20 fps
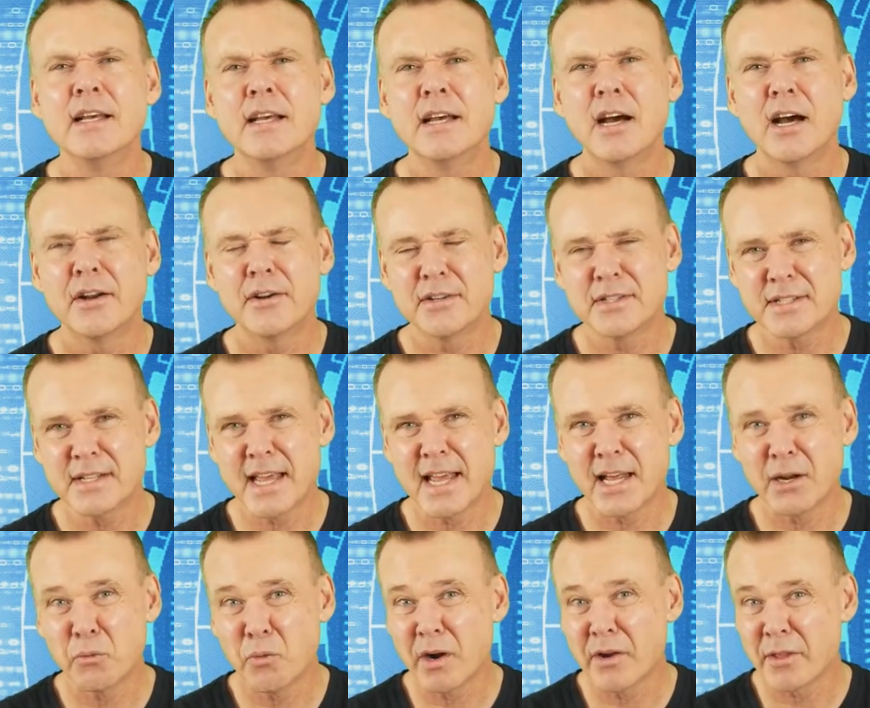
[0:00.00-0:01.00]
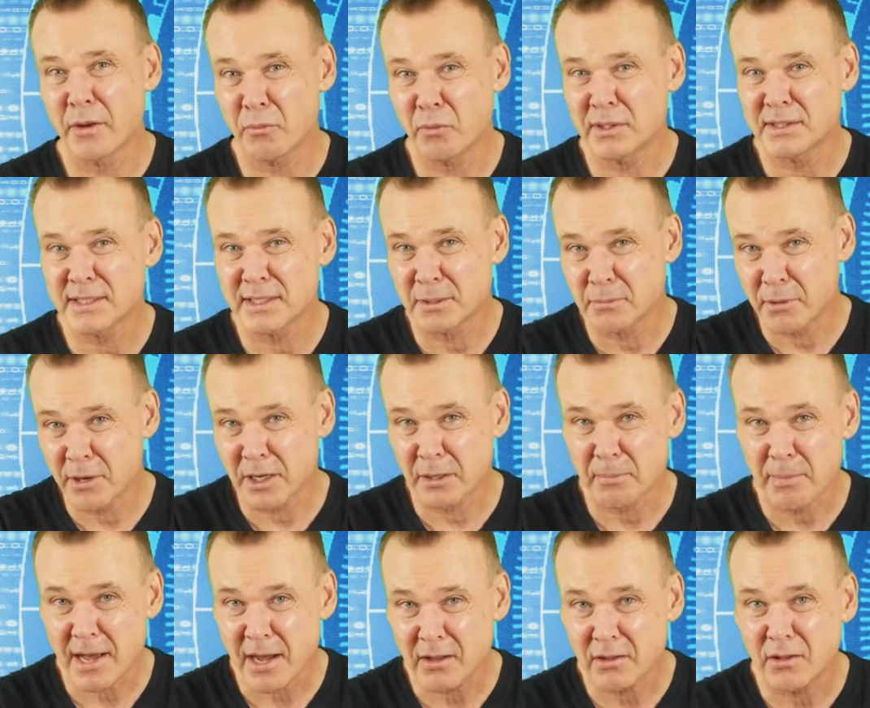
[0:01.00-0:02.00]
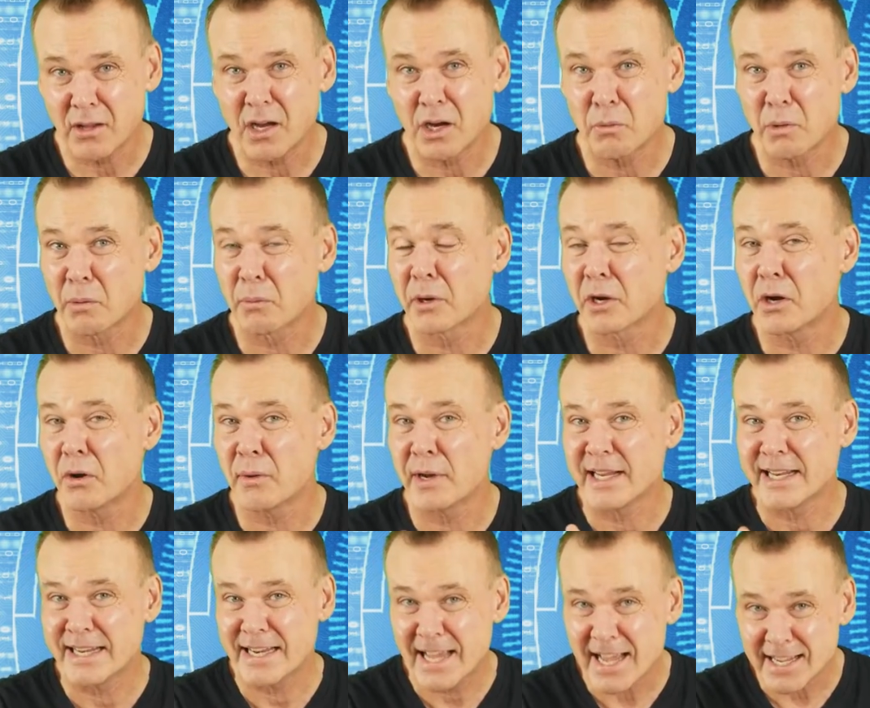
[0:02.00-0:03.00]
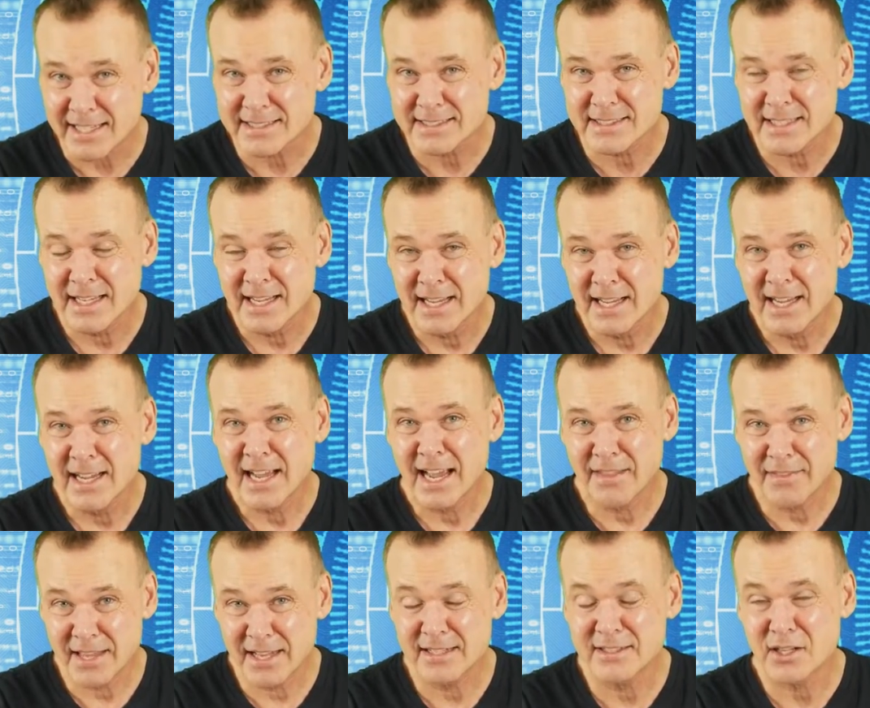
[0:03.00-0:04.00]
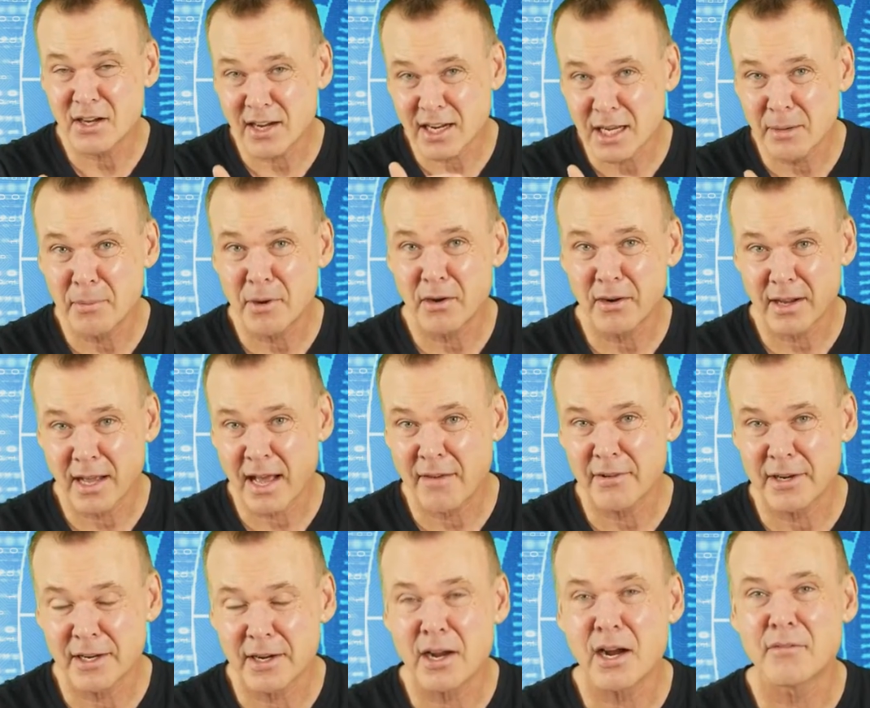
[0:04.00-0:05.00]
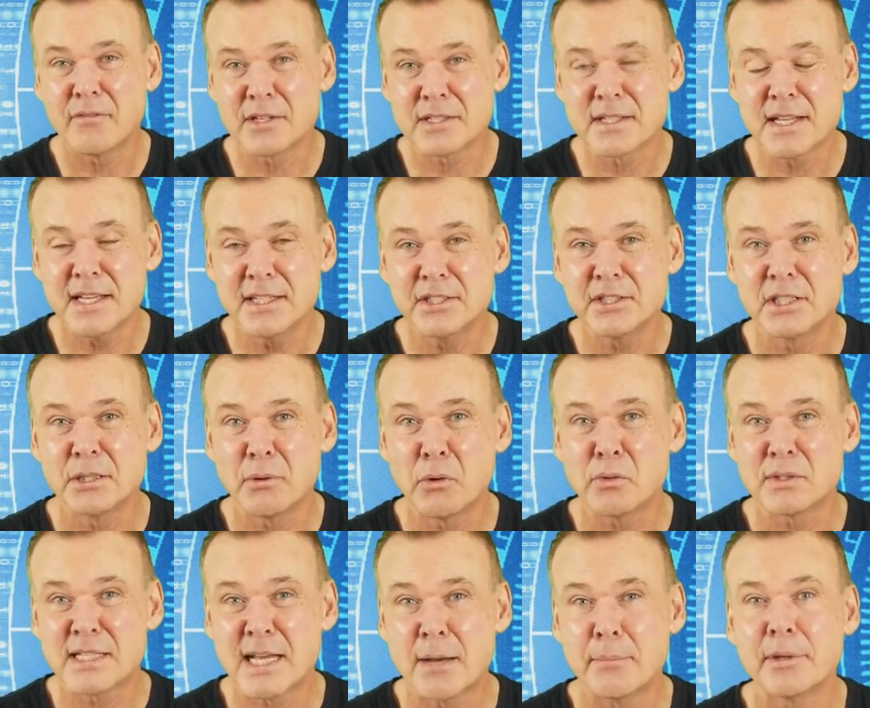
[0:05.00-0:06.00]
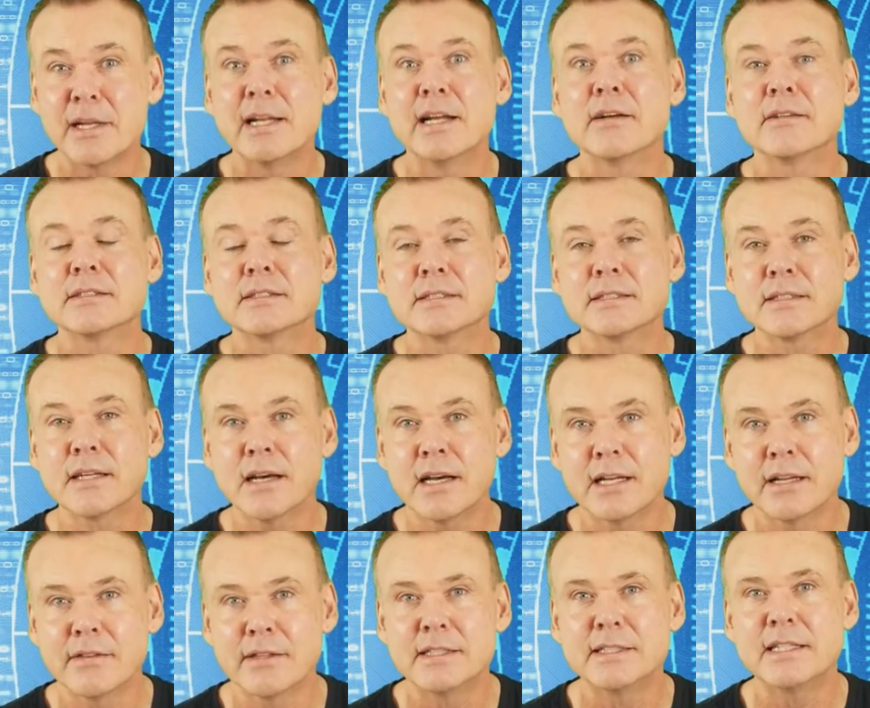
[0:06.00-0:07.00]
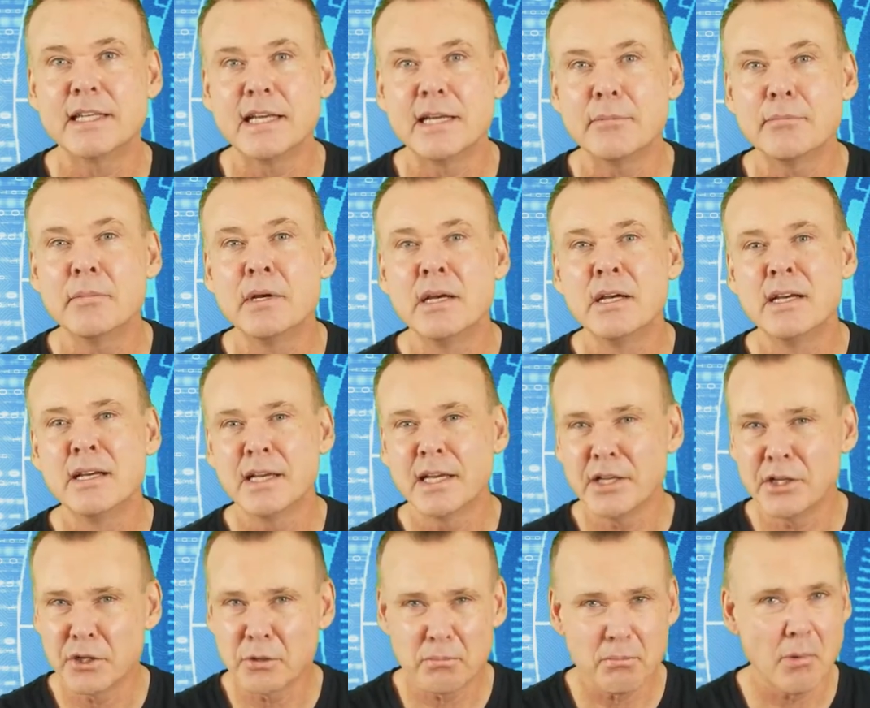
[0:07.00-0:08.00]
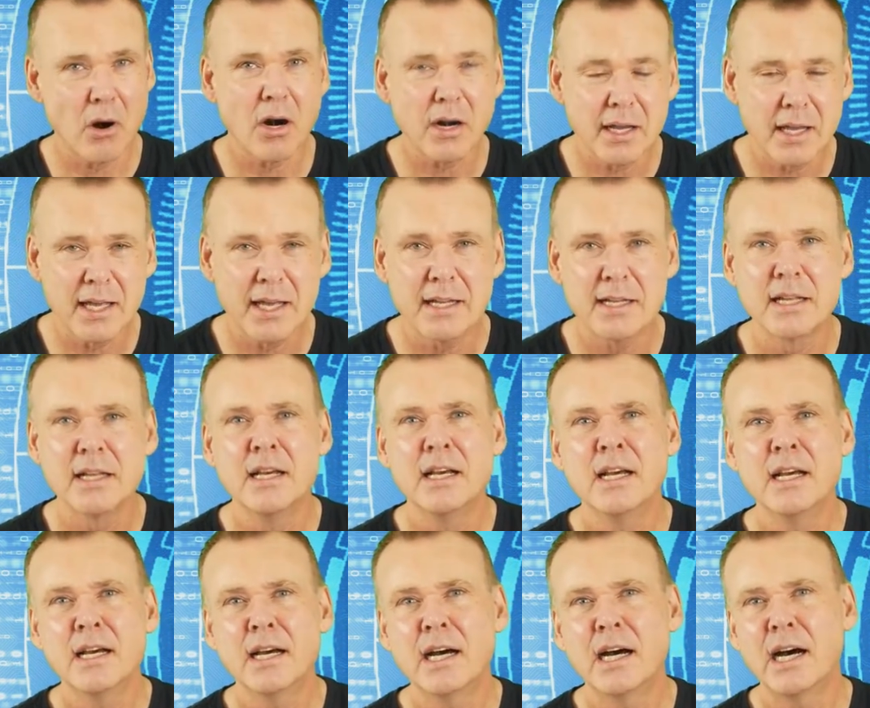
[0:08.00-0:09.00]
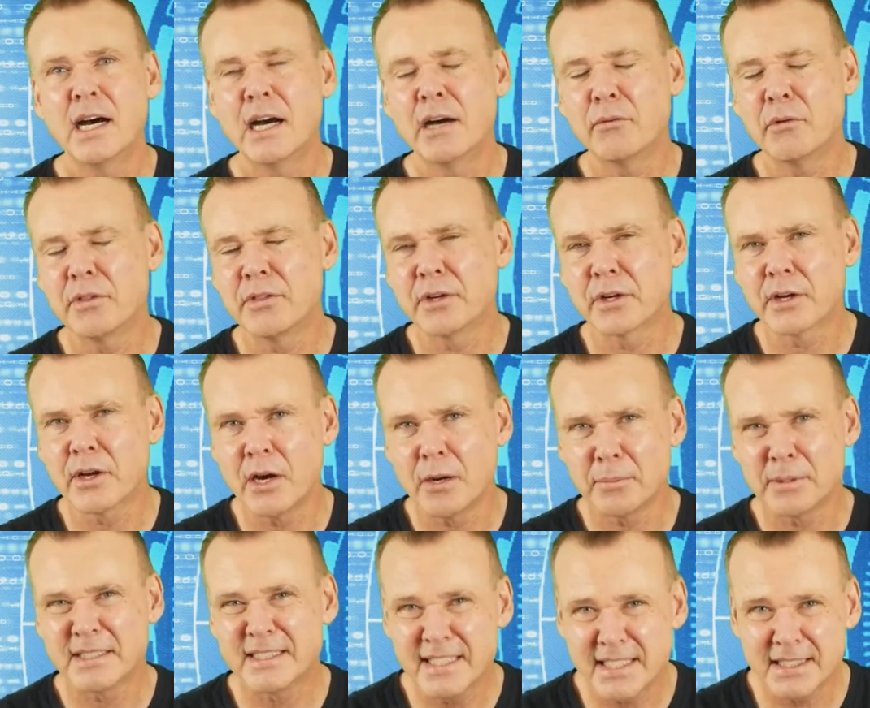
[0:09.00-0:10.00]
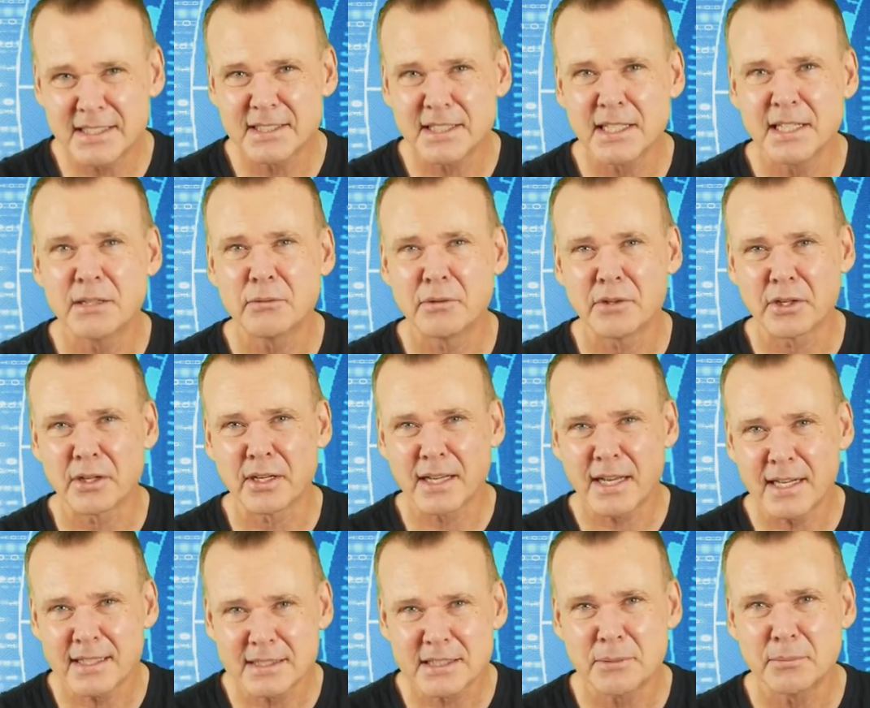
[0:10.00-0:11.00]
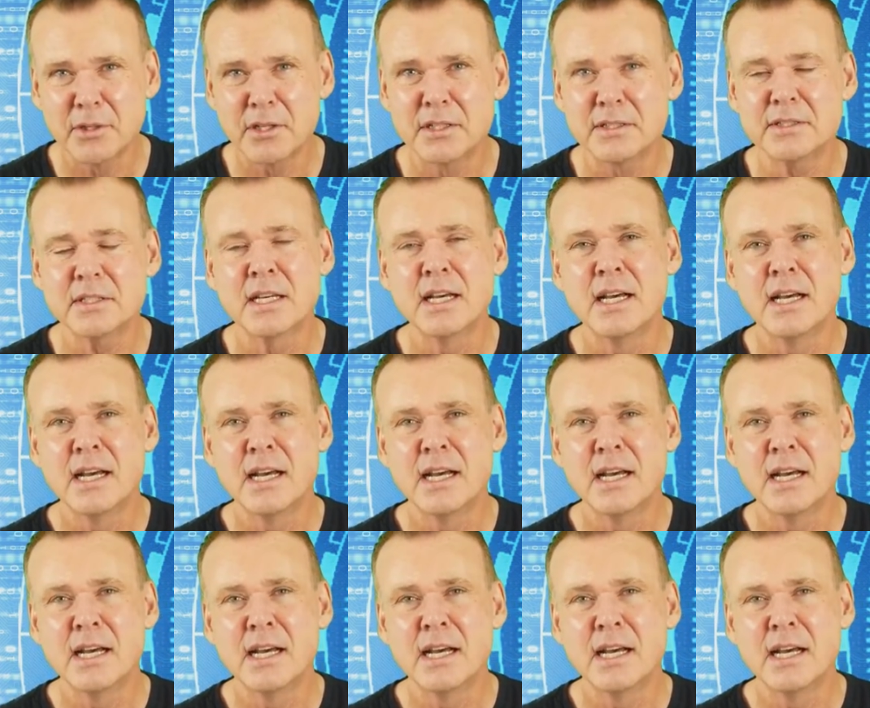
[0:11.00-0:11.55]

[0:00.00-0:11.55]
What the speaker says: what's in the product backlog, where we're going next, and then talk about having a conversation about what's happening outside of the team, in your market, with your competition, with your customers,